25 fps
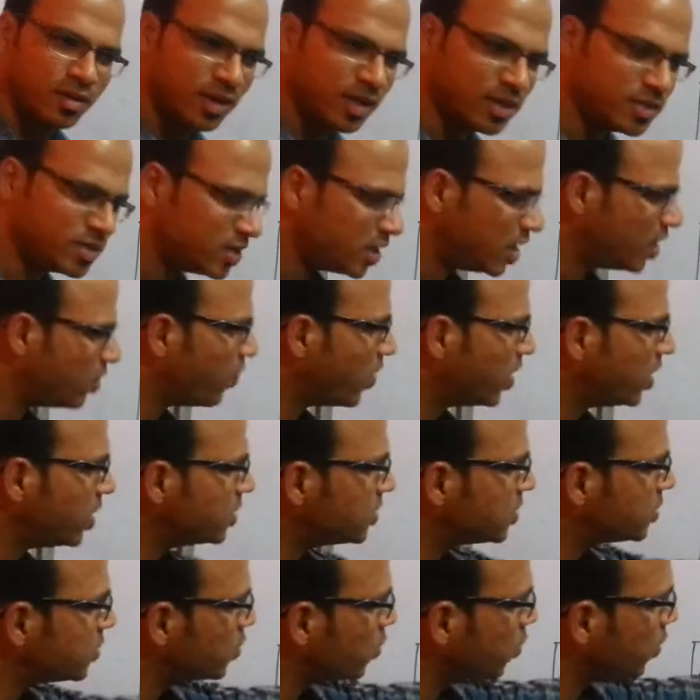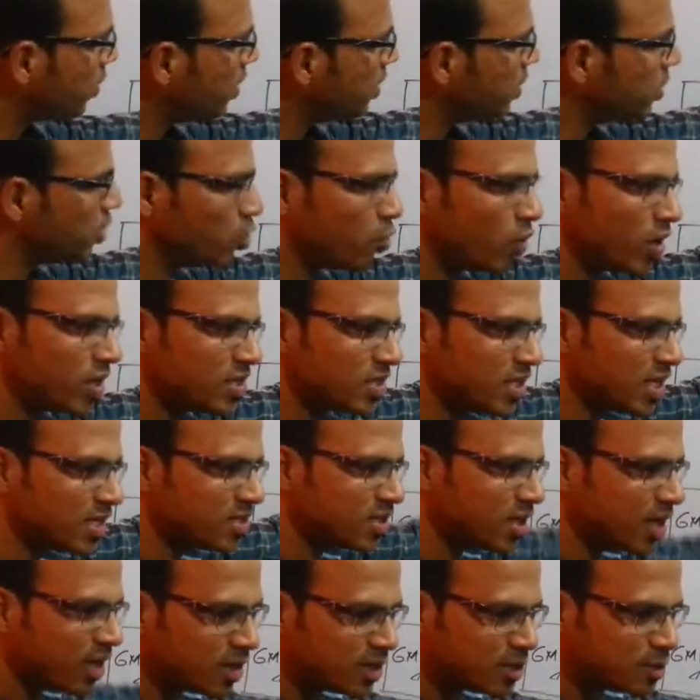let's say one is stored in usa
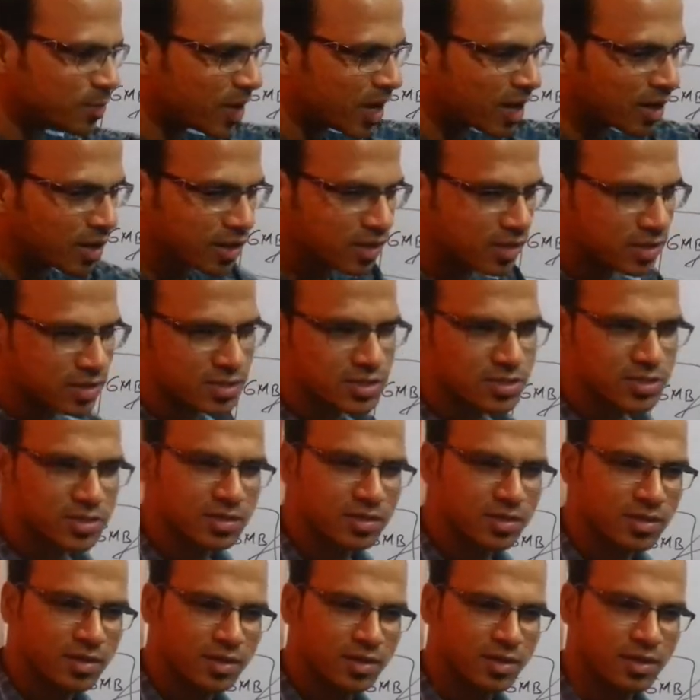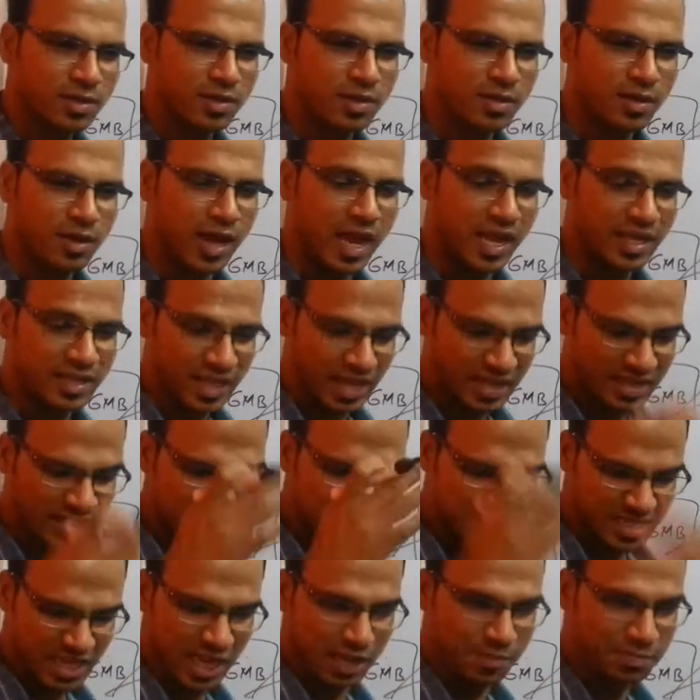second is bangladesh and at the
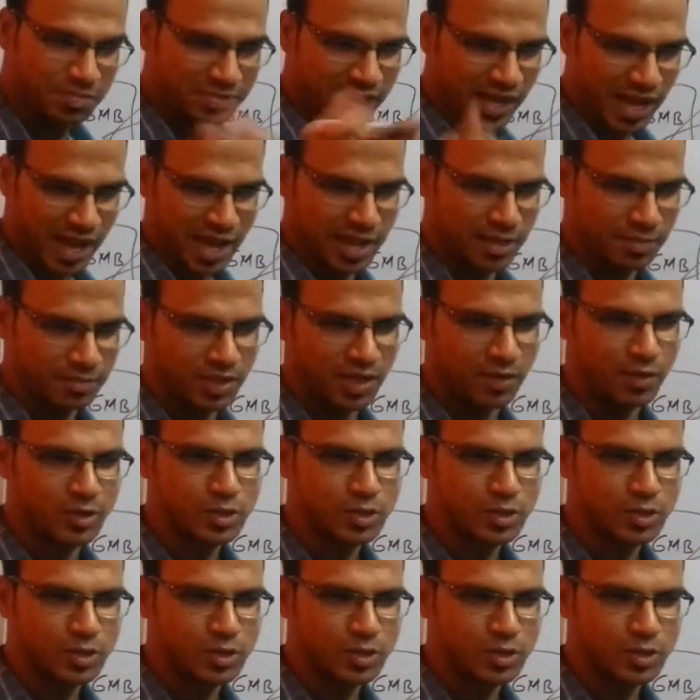same time, there